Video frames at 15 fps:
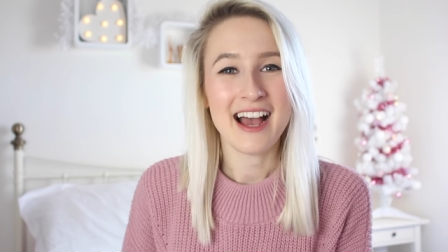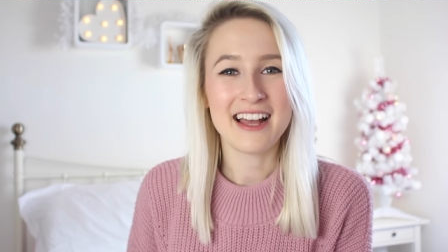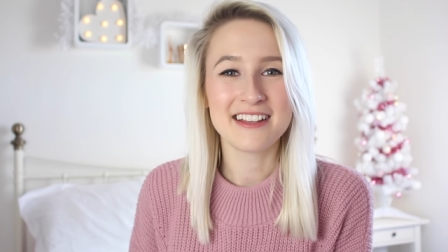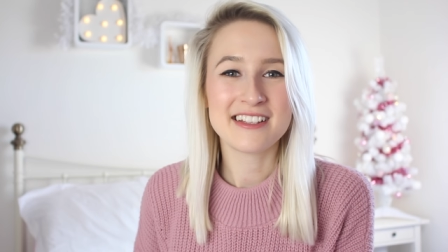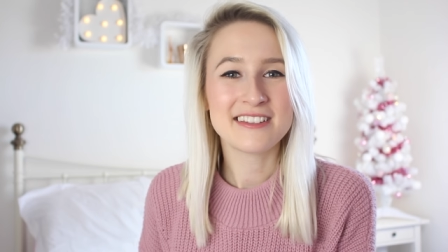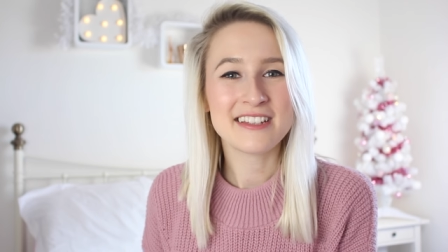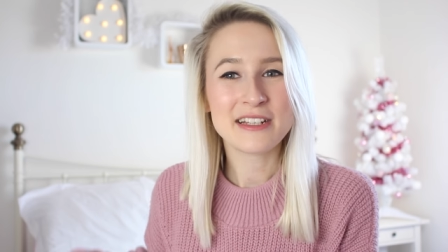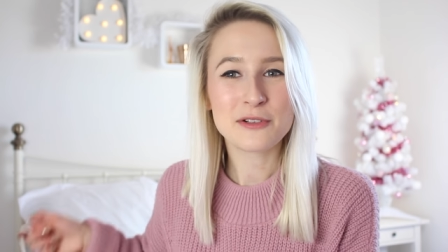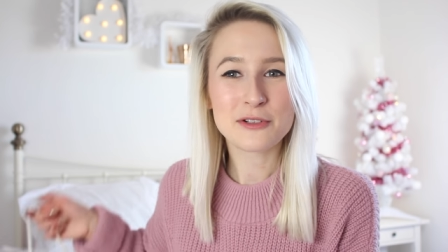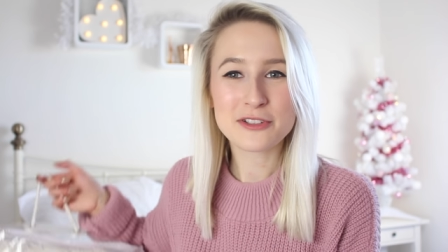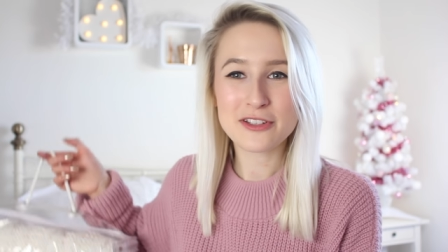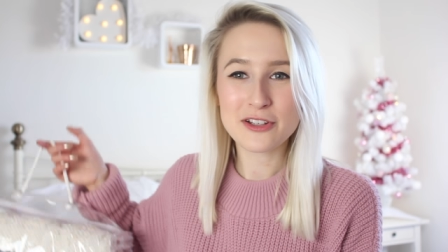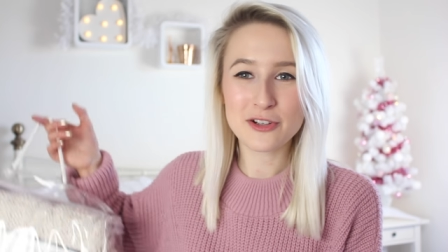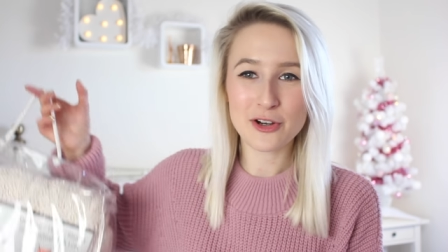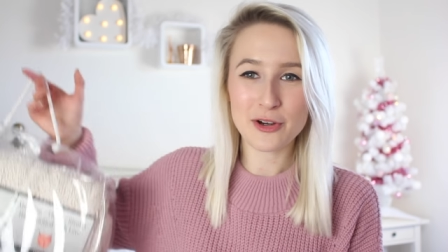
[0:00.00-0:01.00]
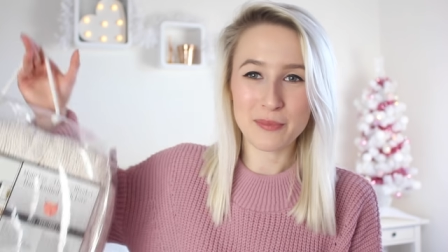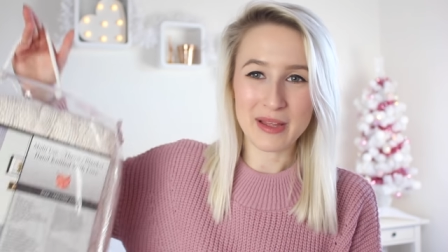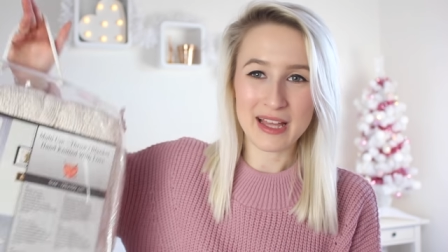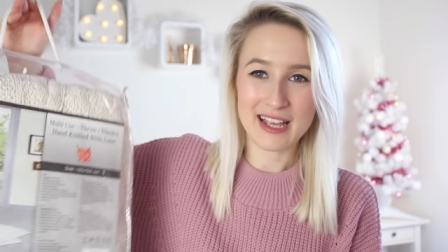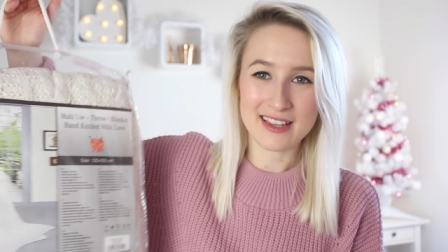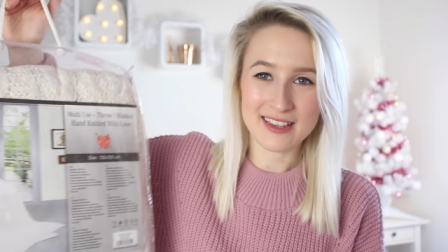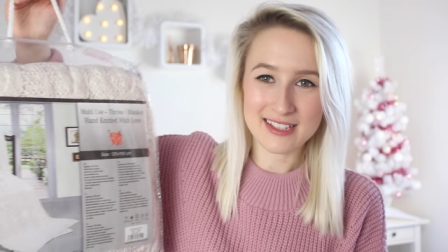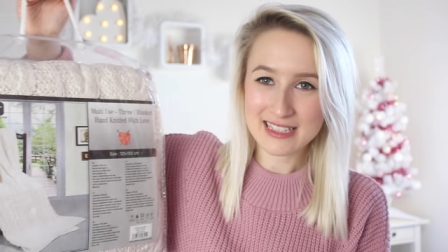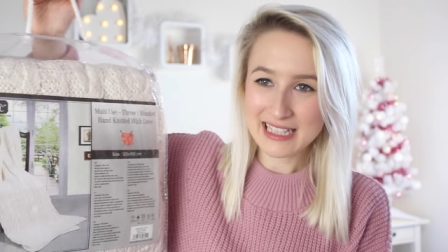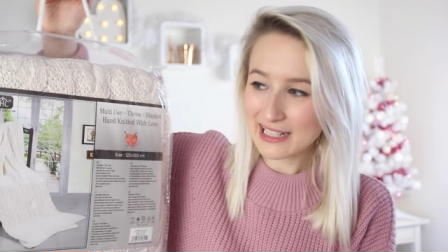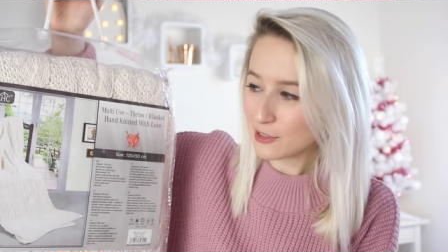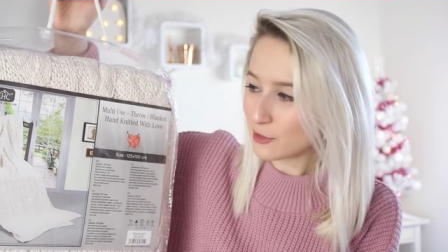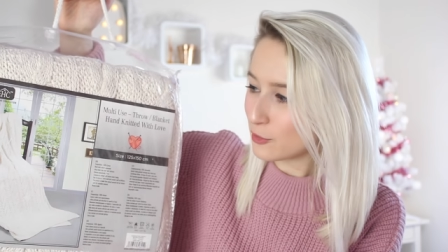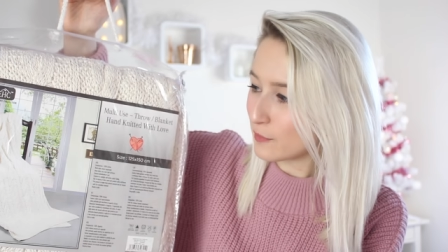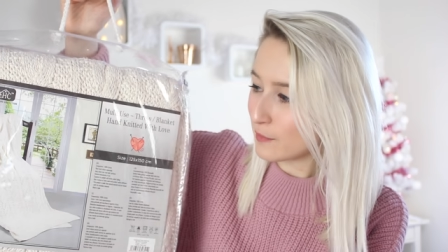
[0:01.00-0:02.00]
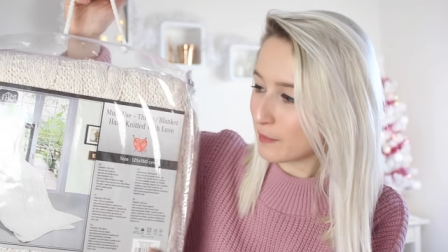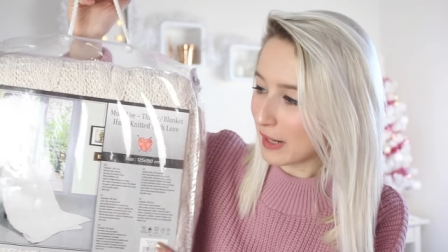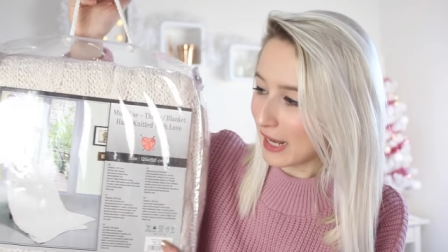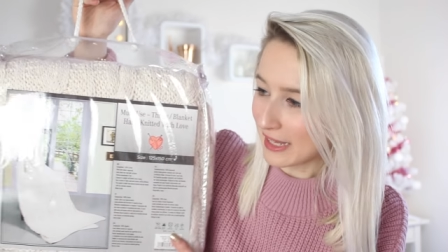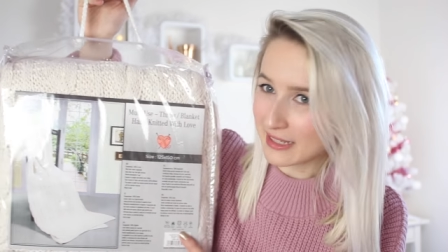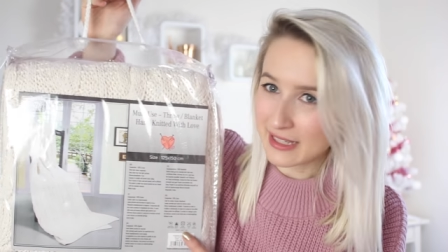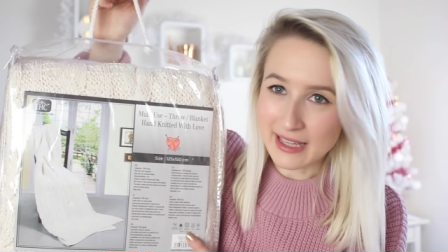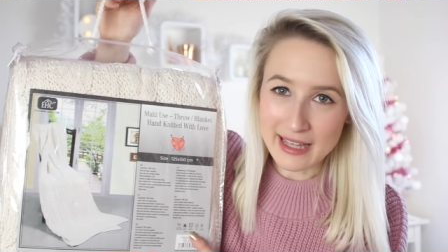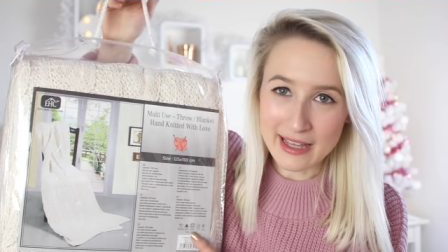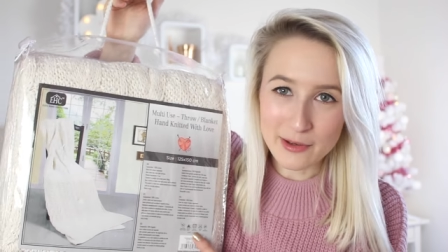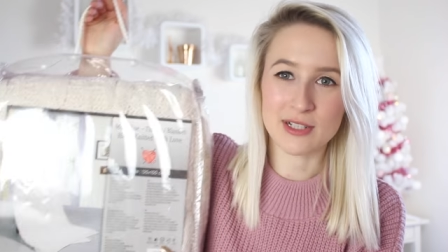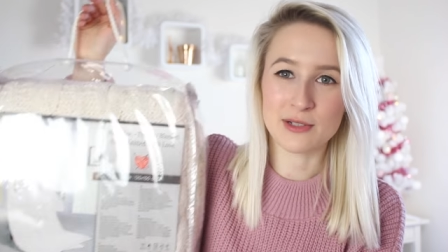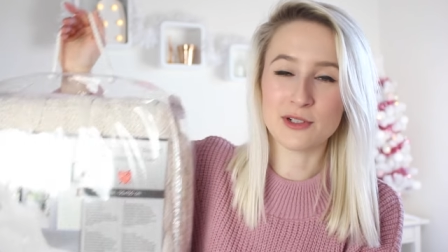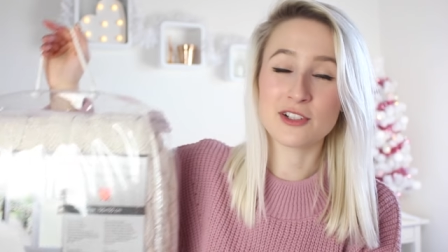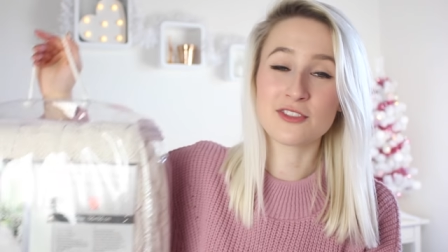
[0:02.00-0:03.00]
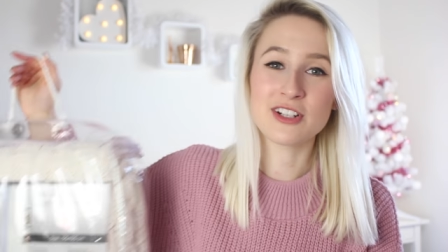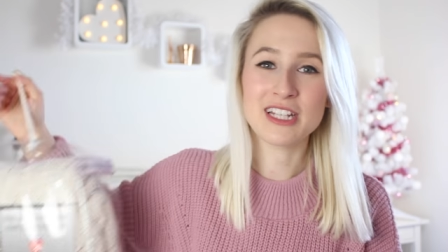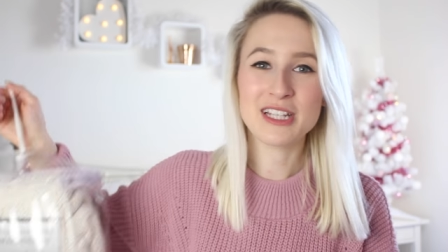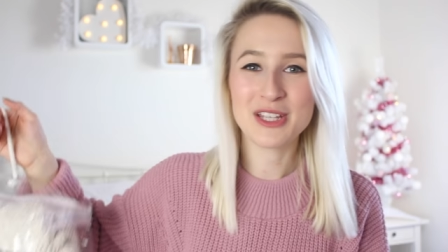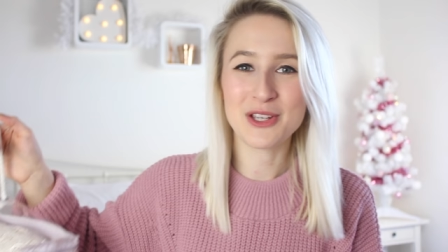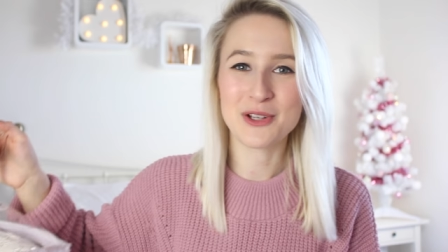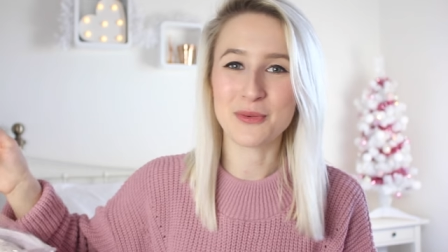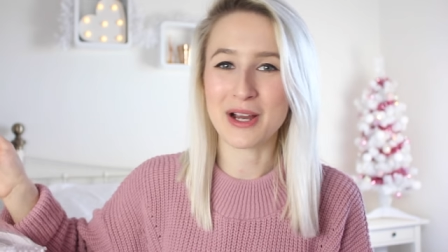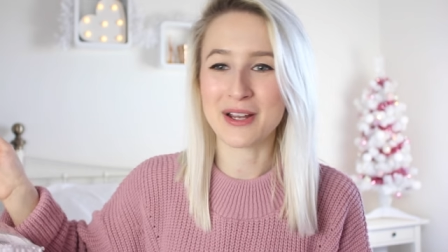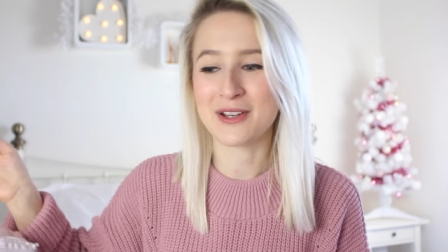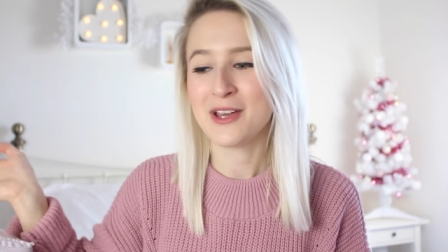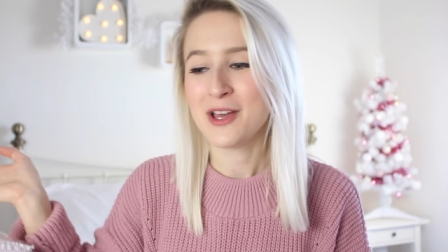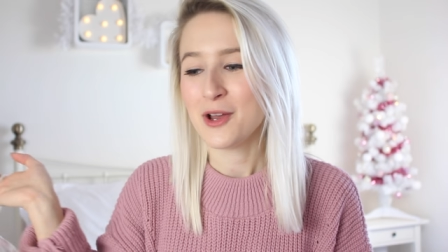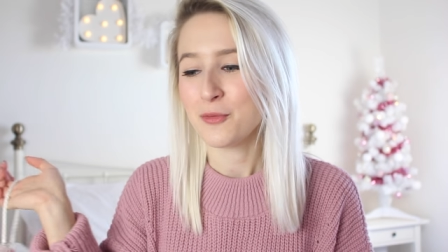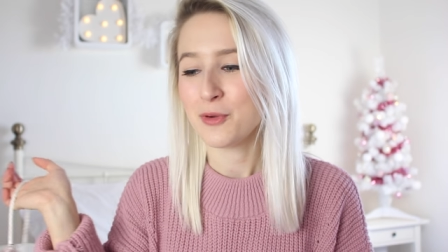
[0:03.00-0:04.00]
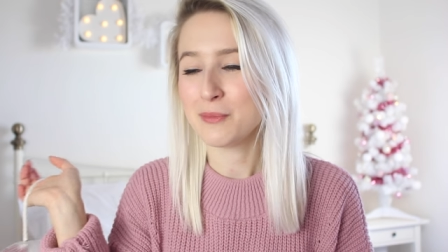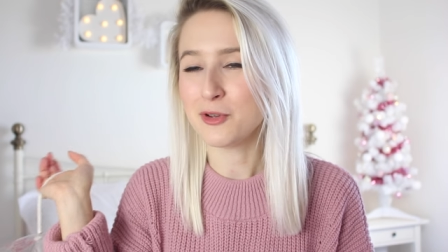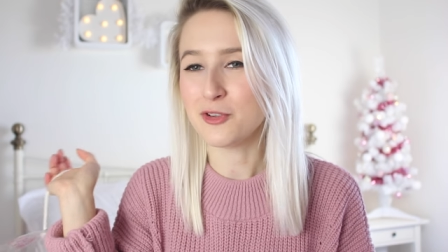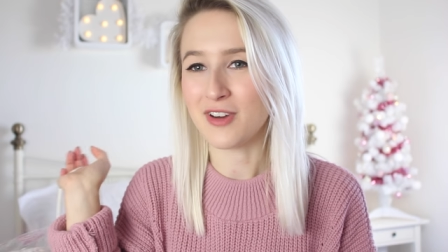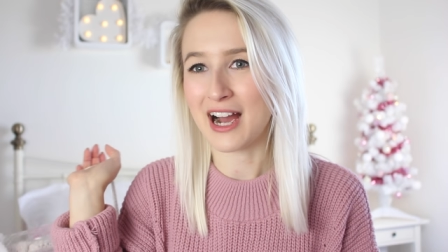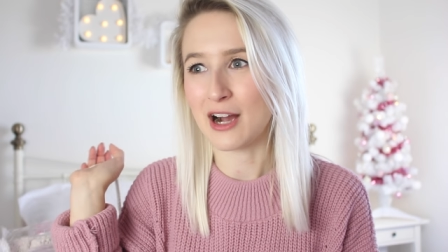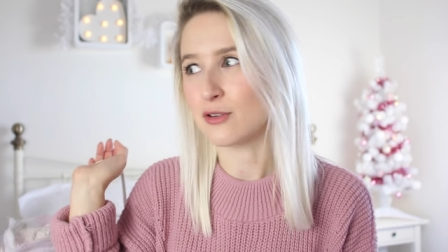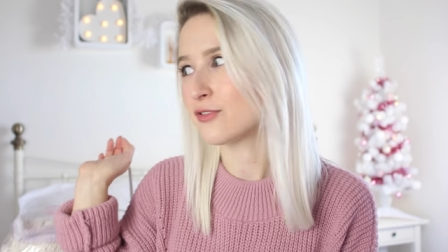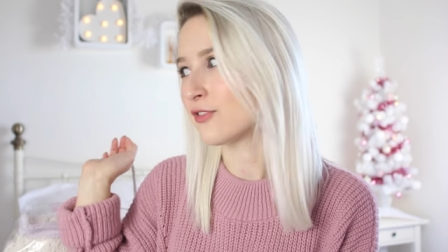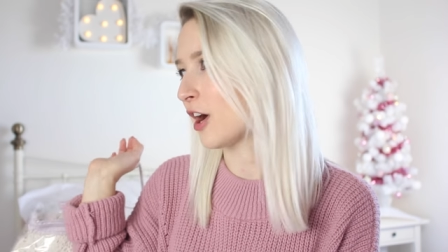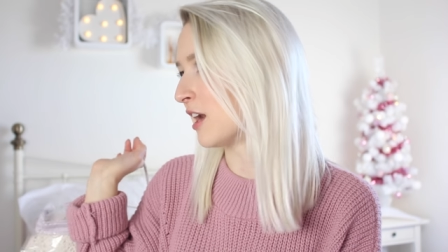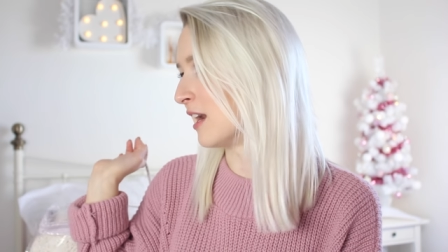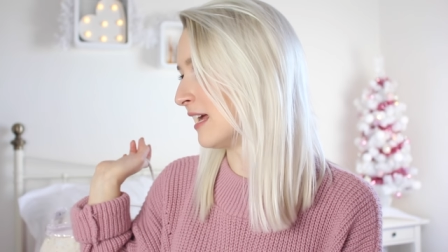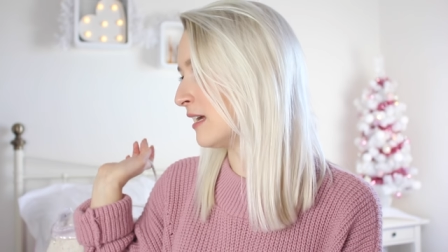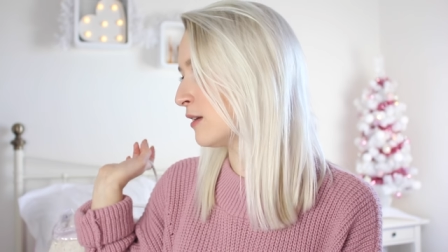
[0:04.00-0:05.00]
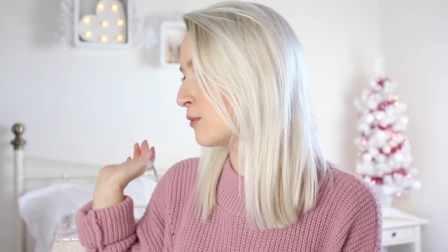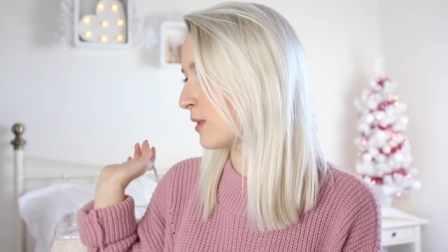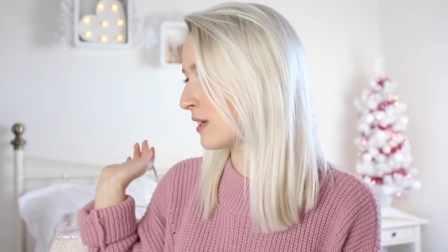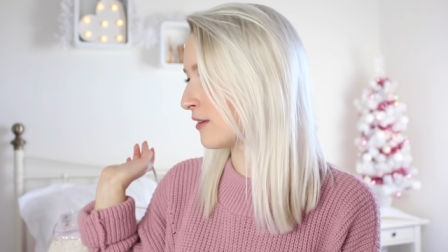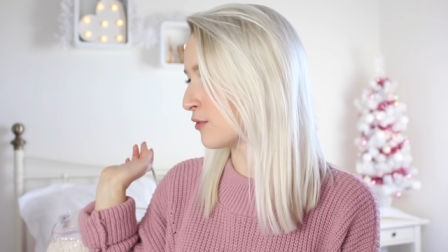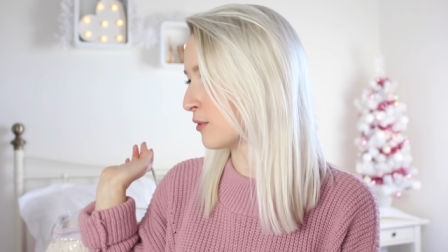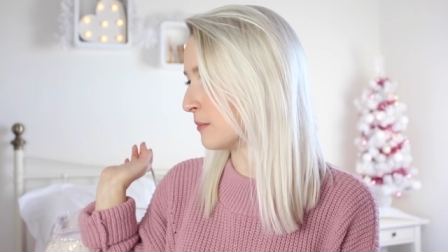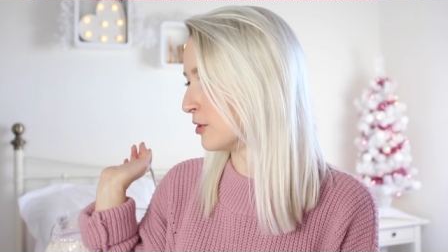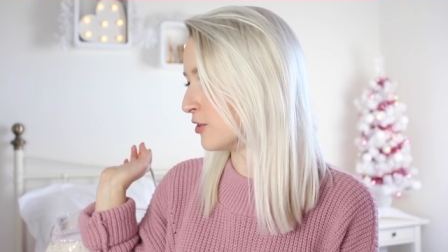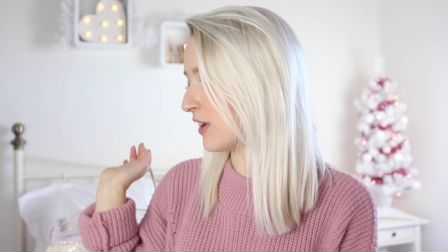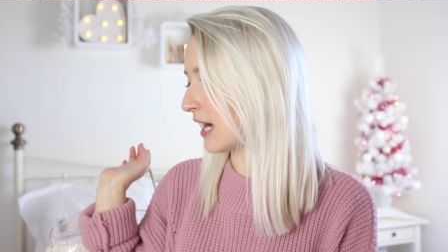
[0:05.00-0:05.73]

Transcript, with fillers: And then they also got me this little blanket. It will look really cute when we move out, finally, whenever we move